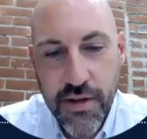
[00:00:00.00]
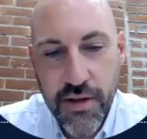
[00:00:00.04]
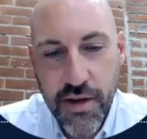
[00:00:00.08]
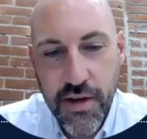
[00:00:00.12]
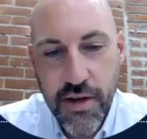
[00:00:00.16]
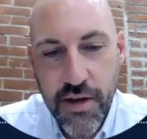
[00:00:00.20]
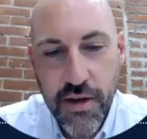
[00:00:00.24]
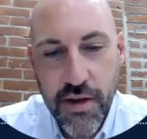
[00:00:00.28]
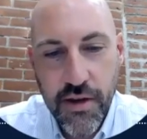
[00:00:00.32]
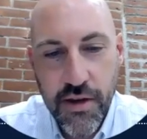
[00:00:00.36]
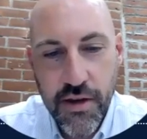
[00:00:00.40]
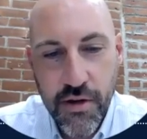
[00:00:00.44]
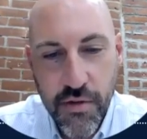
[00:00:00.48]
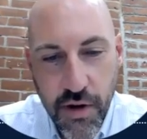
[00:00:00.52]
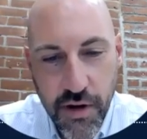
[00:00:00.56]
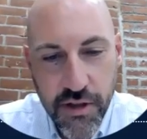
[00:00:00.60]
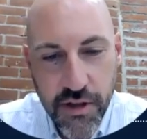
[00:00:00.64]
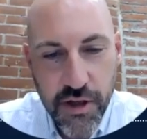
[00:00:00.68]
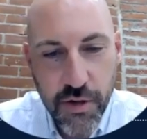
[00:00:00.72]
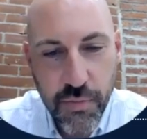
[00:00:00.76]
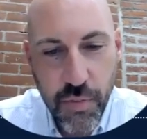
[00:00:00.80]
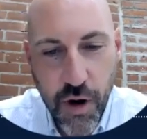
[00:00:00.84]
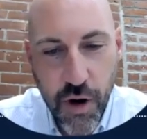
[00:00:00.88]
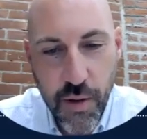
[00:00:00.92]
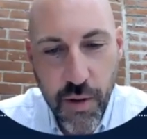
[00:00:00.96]
the
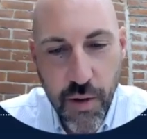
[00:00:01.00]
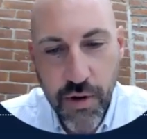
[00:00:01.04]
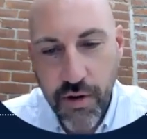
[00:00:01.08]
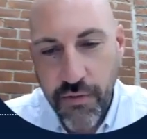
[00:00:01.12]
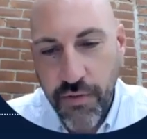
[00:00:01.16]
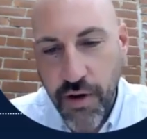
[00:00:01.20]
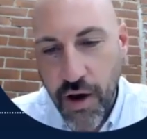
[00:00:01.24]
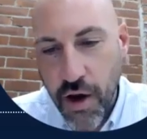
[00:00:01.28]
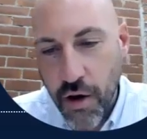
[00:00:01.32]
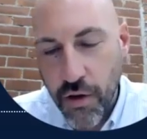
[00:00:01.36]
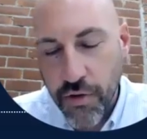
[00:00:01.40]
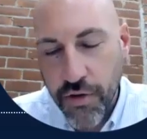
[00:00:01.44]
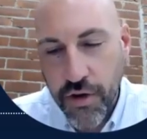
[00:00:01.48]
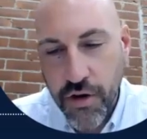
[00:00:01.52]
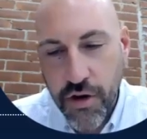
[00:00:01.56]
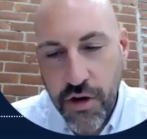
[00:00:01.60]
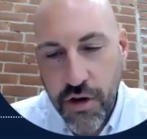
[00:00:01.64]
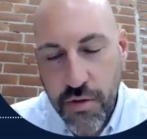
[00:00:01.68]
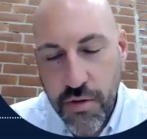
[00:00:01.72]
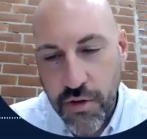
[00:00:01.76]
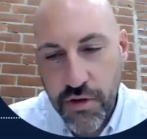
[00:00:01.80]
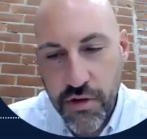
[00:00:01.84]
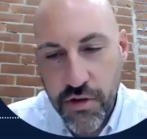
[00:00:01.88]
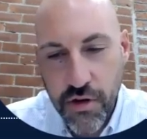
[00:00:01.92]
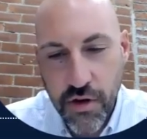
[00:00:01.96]
U.S. Department of Health and
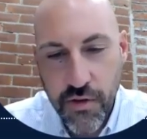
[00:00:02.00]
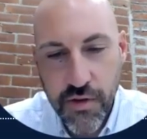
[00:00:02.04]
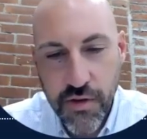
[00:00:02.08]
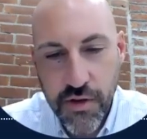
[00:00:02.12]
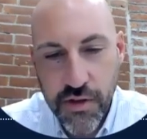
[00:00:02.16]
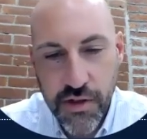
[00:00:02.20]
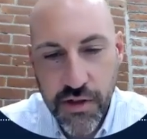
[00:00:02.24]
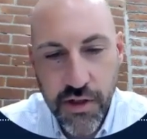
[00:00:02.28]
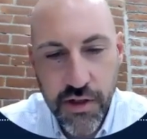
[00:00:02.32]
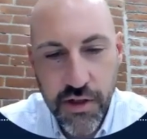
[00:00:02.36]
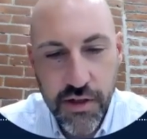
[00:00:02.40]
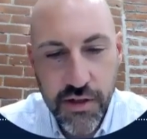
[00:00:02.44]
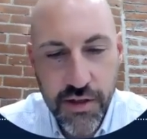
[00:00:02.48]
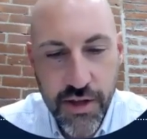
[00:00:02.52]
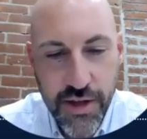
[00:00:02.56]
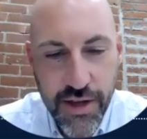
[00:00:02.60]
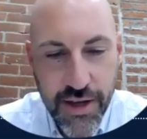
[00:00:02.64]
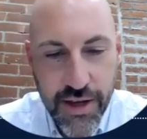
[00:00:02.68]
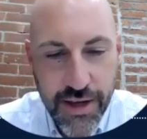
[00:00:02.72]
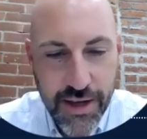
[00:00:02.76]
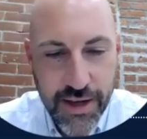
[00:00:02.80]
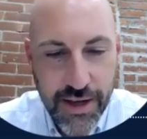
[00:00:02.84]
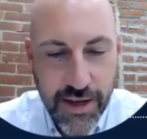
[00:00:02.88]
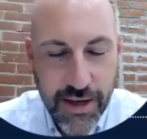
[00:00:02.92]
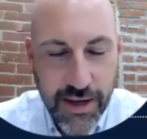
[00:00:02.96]
Human Services
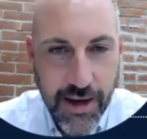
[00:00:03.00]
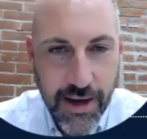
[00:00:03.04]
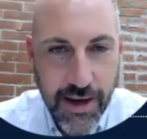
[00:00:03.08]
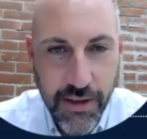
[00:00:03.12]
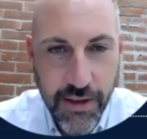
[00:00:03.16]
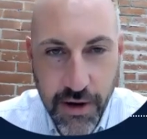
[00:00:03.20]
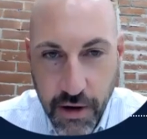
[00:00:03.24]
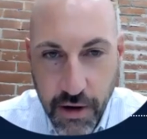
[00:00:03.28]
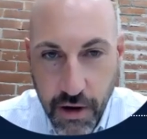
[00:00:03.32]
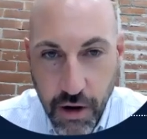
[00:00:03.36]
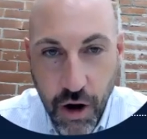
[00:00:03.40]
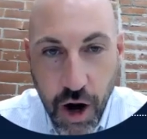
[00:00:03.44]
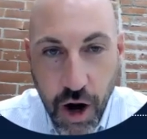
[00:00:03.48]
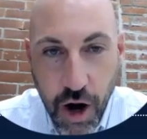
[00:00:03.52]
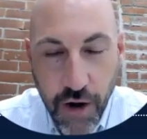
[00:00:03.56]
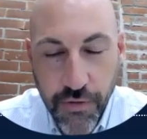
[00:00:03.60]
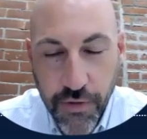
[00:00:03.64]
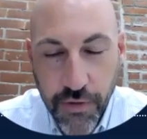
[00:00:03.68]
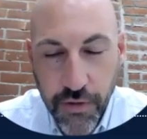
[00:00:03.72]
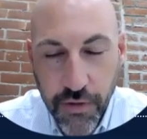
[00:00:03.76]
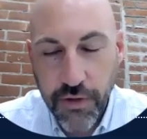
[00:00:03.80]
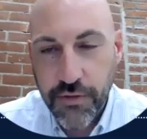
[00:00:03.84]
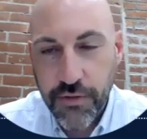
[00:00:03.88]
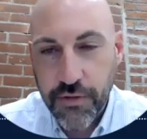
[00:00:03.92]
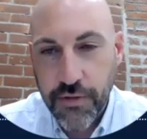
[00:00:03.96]
and their
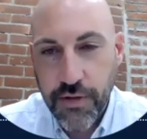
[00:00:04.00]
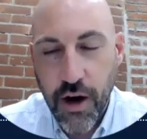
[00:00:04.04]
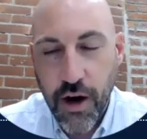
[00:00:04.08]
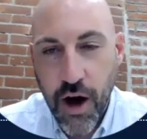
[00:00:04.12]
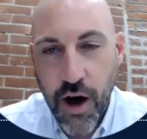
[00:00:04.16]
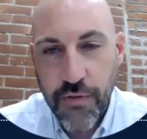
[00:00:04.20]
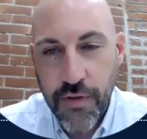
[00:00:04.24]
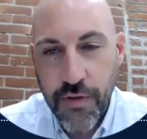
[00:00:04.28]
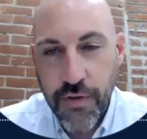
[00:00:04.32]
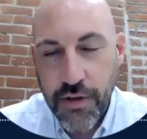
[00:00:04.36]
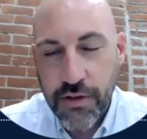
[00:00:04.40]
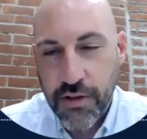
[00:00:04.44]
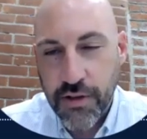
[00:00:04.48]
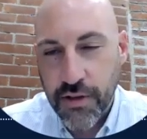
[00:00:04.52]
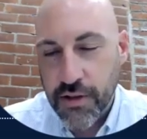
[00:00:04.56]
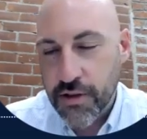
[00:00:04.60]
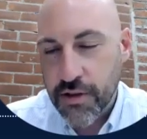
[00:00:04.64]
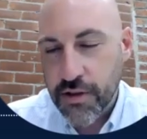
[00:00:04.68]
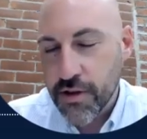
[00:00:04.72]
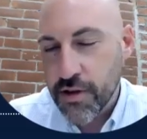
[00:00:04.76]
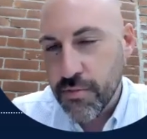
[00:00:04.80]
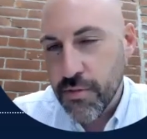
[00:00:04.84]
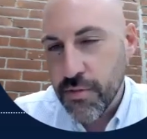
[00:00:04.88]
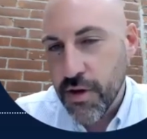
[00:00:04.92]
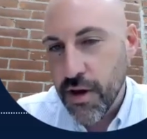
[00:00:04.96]
Office
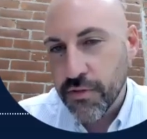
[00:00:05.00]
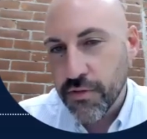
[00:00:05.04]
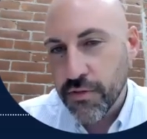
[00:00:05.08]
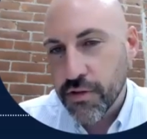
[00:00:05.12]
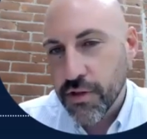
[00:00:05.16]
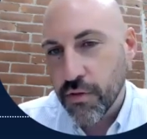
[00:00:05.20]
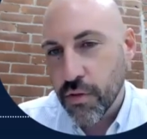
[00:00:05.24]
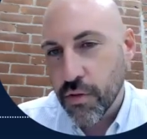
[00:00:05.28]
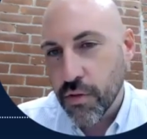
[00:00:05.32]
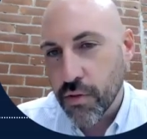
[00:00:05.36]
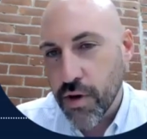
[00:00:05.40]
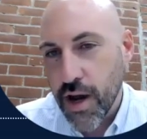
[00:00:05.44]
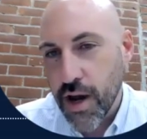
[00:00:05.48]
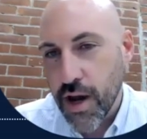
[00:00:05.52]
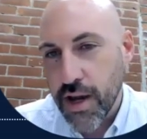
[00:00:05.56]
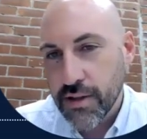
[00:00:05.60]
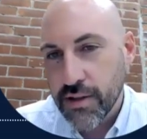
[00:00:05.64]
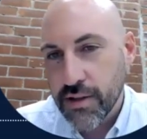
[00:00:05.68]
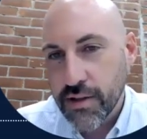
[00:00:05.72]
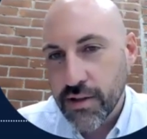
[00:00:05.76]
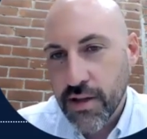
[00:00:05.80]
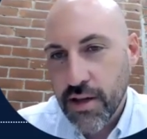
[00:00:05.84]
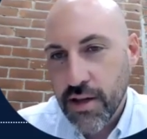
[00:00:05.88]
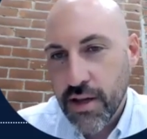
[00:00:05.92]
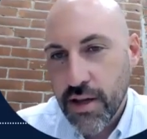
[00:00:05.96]
of Civil
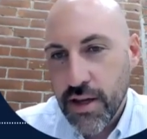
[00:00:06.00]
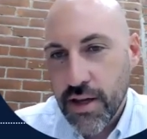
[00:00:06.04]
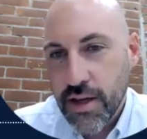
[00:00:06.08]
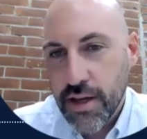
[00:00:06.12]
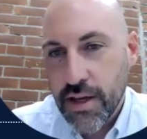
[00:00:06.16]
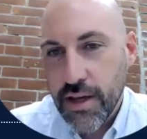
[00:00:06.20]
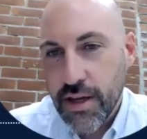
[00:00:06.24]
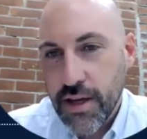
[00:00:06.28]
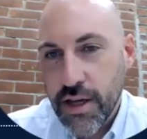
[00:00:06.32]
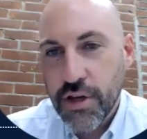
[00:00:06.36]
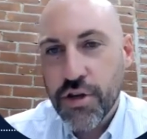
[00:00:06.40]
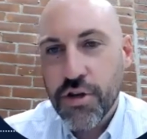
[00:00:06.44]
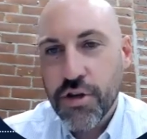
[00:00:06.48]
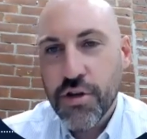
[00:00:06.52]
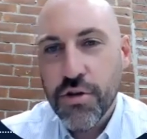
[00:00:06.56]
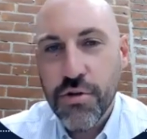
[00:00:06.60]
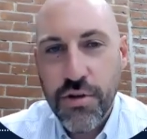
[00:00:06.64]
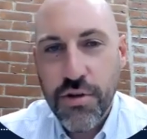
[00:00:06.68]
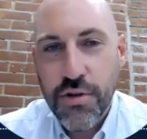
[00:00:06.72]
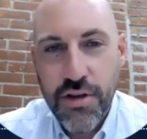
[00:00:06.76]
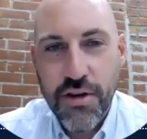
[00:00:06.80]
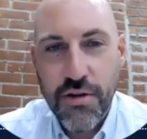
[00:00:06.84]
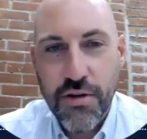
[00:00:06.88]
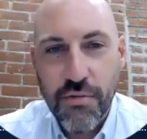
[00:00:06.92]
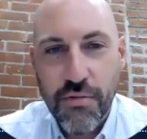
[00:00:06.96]
Rights
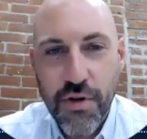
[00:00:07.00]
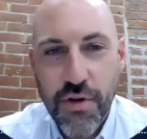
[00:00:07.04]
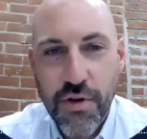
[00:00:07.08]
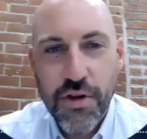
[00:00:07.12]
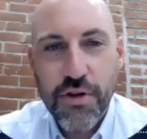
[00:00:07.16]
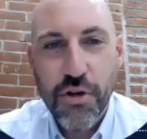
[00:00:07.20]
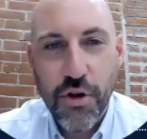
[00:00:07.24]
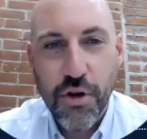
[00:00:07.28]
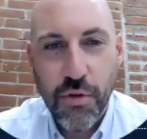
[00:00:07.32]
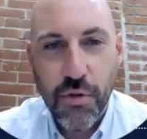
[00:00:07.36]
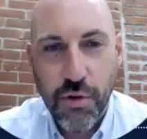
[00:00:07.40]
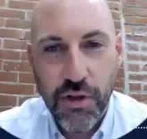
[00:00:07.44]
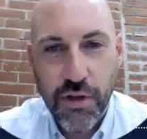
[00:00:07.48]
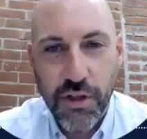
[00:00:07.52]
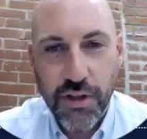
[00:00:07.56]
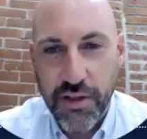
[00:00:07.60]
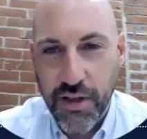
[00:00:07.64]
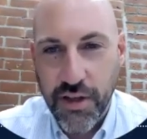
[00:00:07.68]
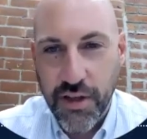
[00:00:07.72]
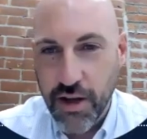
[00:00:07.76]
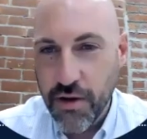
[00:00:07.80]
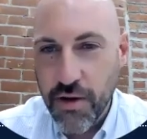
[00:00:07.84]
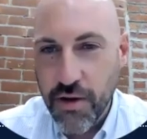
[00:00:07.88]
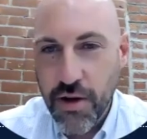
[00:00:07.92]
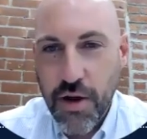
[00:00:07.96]
issued the original
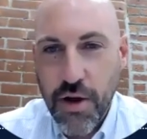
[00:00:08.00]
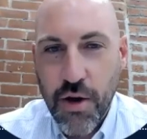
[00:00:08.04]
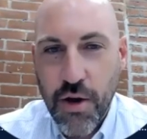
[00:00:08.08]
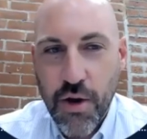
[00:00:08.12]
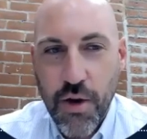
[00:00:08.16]
bulletin,